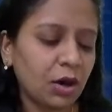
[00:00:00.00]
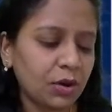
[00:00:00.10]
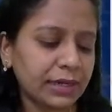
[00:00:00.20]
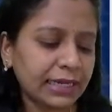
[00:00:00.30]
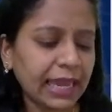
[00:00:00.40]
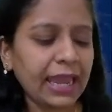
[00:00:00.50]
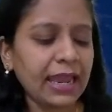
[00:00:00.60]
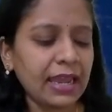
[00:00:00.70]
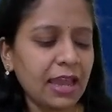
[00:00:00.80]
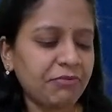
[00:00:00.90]
Okay,
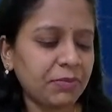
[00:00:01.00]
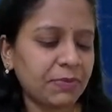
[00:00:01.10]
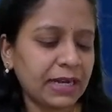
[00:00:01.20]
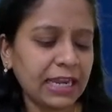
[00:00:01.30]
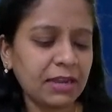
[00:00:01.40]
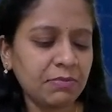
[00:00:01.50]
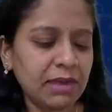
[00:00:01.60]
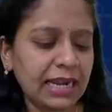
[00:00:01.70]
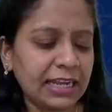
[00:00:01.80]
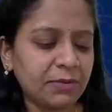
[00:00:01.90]
everybody,
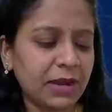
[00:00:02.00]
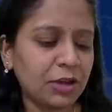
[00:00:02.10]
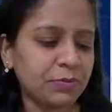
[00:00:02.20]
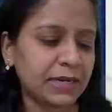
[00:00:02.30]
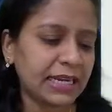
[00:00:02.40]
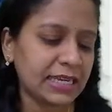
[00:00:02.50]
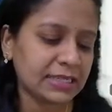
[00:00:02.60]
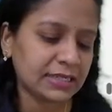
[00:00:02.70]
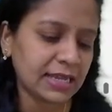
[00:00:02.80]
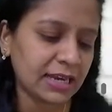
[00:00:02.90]
my dear bio
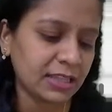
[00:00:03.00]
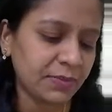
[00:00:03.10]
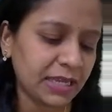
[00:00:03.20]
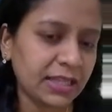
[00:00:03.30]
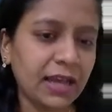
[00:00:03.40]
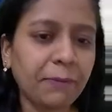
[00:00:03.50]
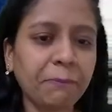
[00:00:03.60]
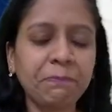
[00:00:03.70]
buddies, ardhamainda?